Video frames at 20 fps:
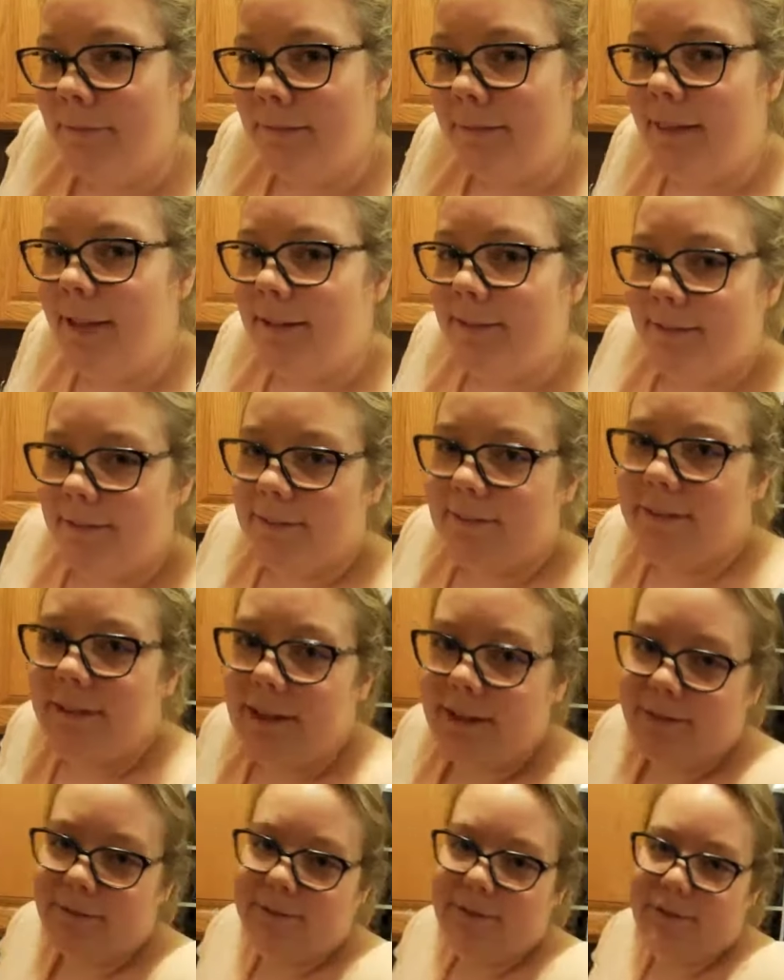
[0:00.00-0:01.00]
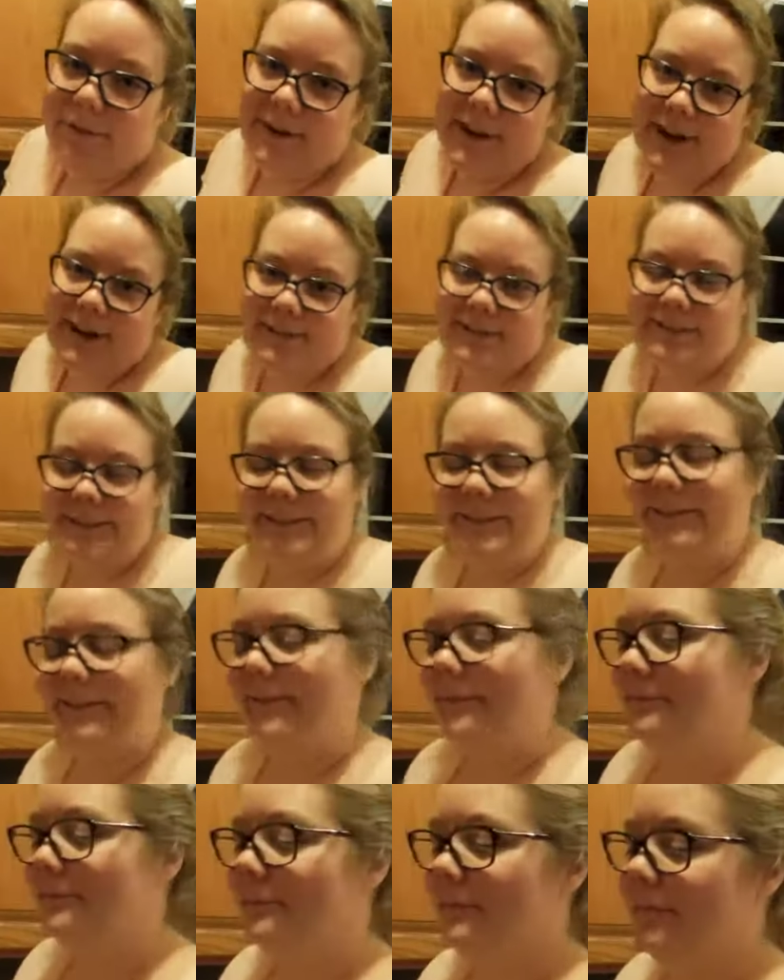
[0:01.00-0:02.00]
likes to sound
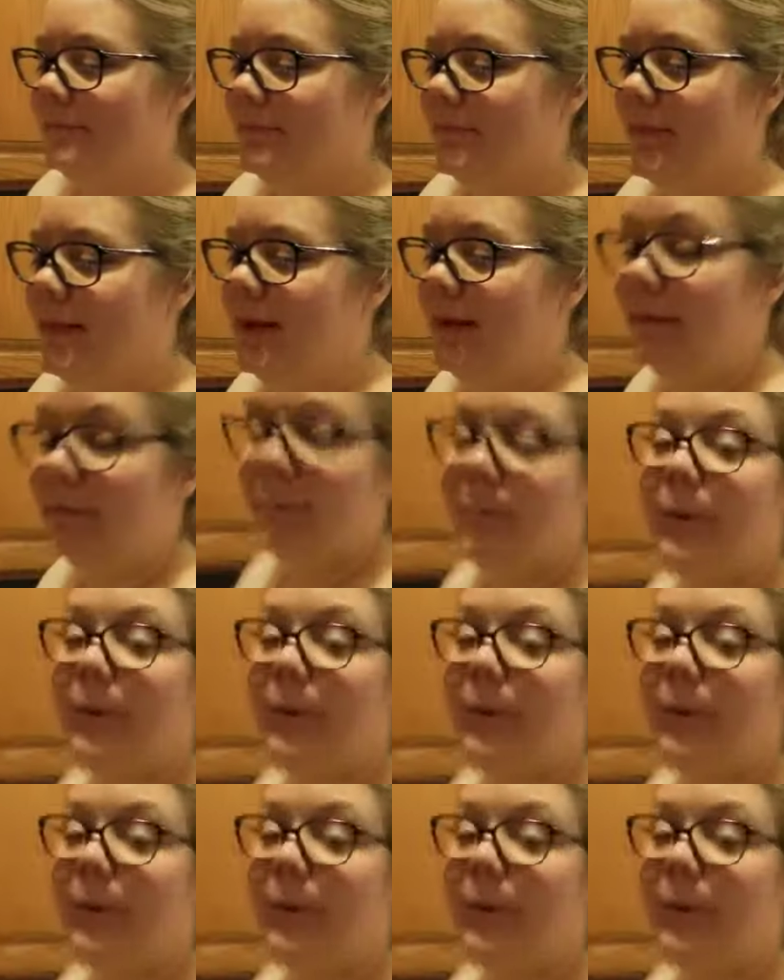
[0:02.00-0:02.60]
sarcastic. And it